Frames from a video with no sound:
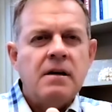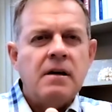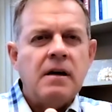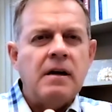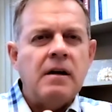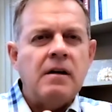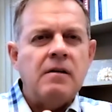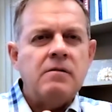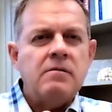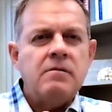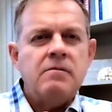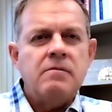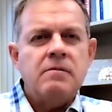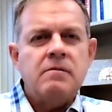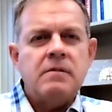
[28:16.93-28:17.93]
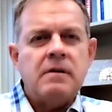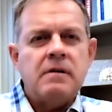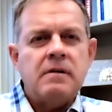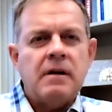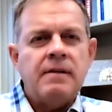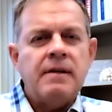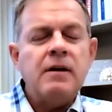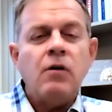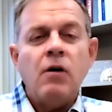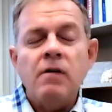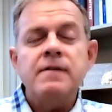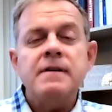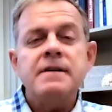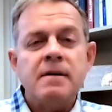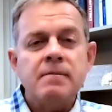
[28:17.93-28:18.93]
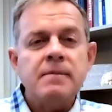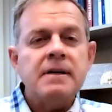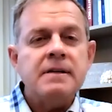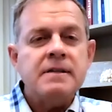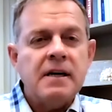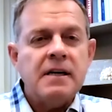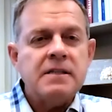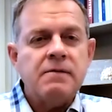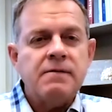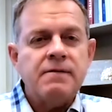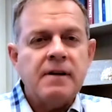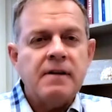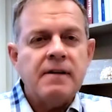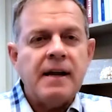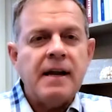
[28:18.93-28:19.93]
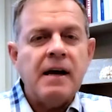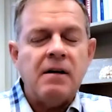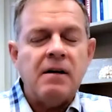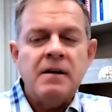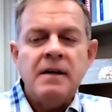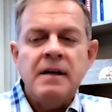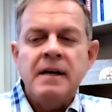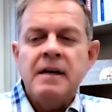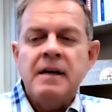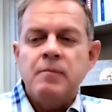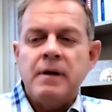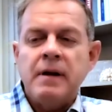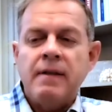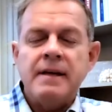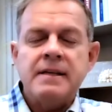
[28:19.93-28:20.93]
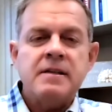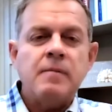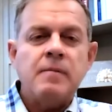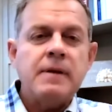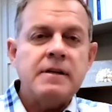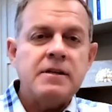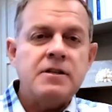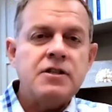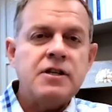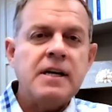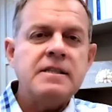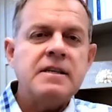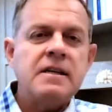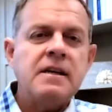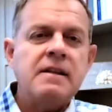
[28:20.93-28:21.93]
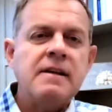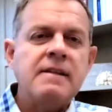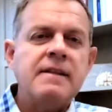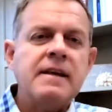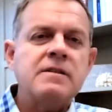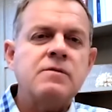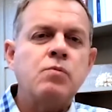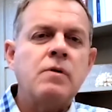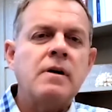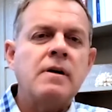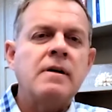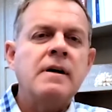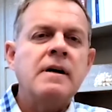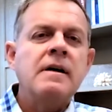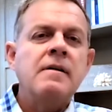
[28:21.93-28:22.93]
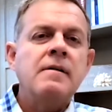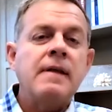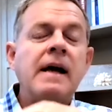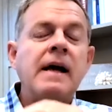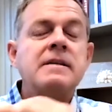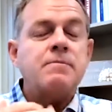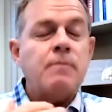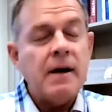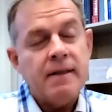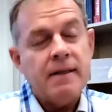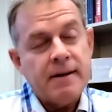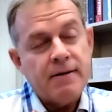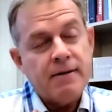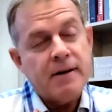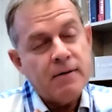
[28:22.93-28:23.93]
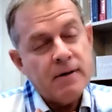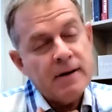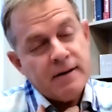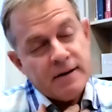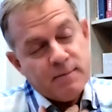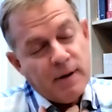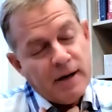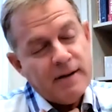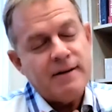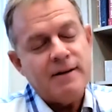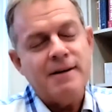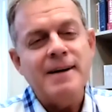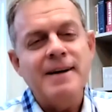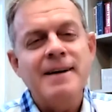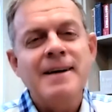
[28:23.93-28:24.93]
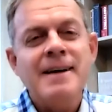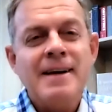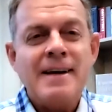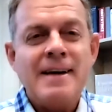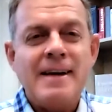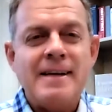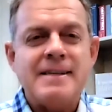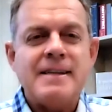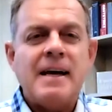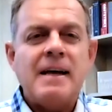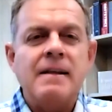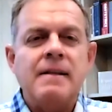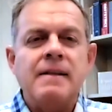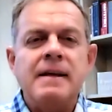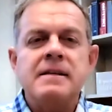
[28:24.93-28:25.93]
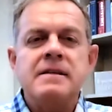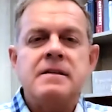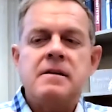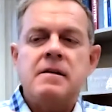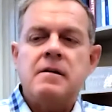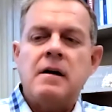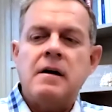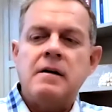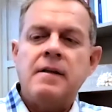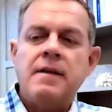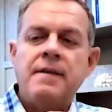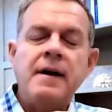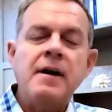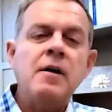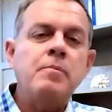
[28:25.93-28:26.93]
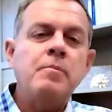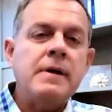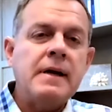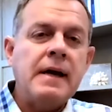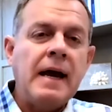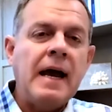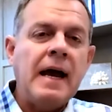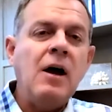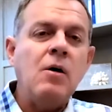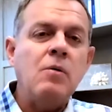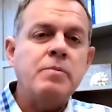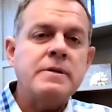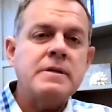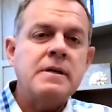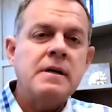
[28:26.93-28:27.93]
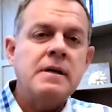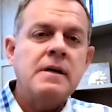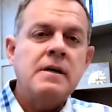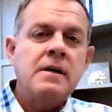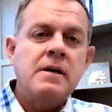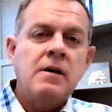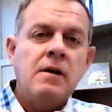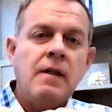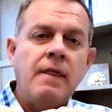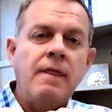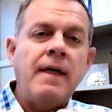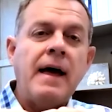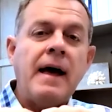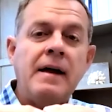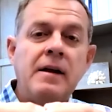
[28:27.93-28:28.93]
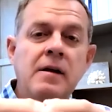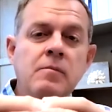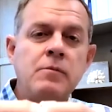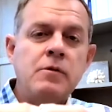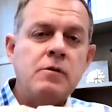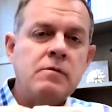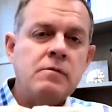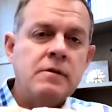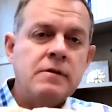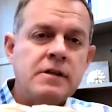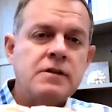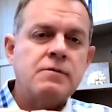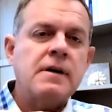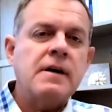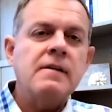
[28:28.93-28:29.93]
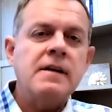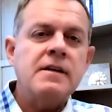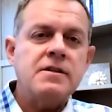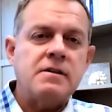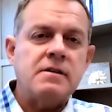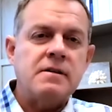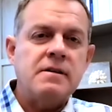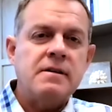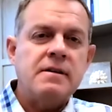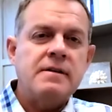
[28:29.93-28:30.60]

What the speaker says: And I think hopefully someday science will figure that out. But I think something has changed. And I think that's my theory anyway, that's my theory, is that this therapy helps that immune dysregulation.